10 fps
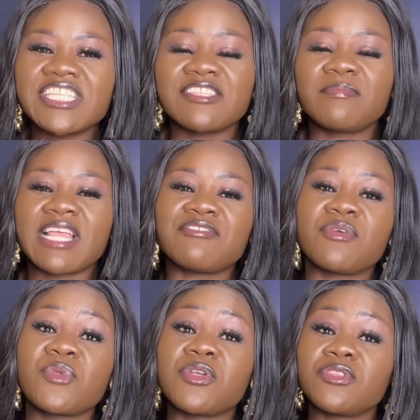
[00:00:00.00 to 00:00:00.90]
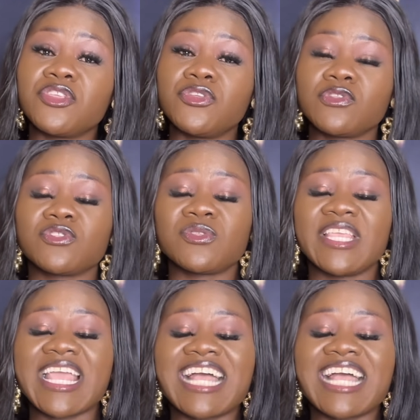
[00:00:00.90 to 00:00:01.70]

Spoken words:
is the platform we're going to use today,